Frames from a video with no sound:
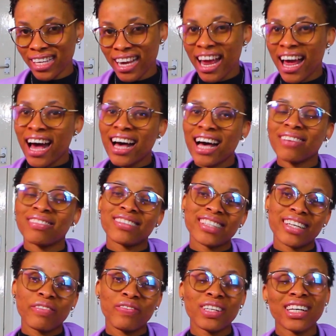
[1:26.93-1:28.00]
I'm
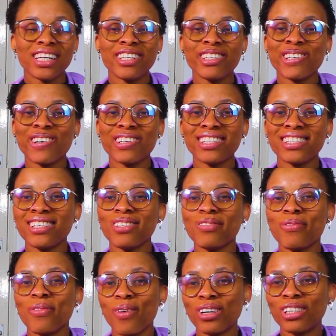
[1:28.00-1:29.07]
definitely sure this is
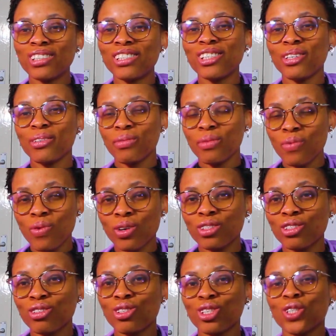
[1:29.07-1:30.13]
what you want
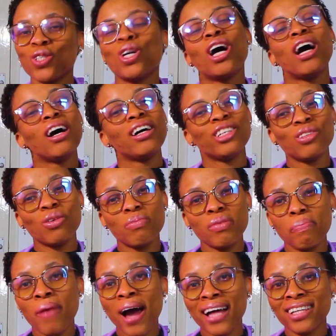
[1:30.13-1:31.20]
to, be
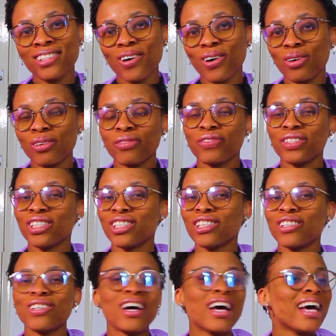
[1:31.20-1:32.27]
part of. So
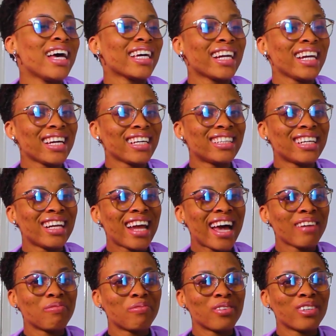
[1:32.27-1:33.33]
click the like
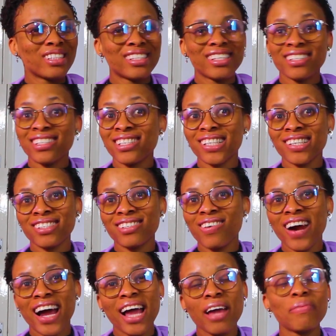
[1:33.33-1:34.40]
button,
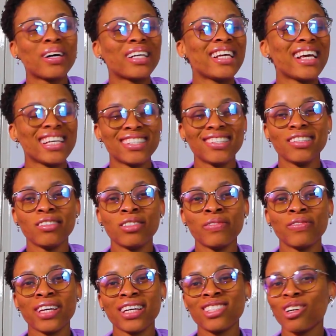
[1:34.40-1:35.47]
subscribe, and hit the
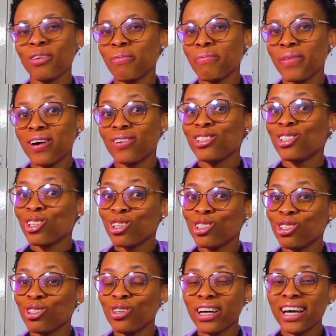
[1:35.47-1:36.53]
notification bell so you
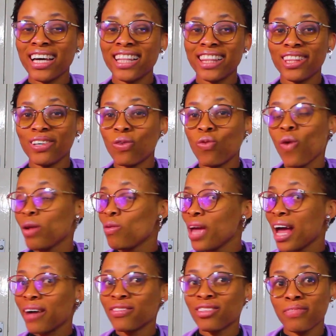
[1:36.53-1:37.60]
can know when we have
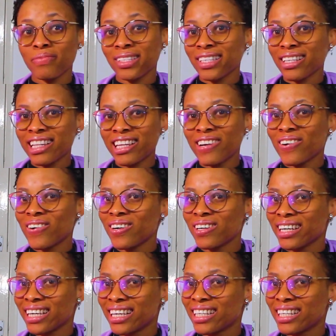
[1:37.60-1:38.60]
something new cooking.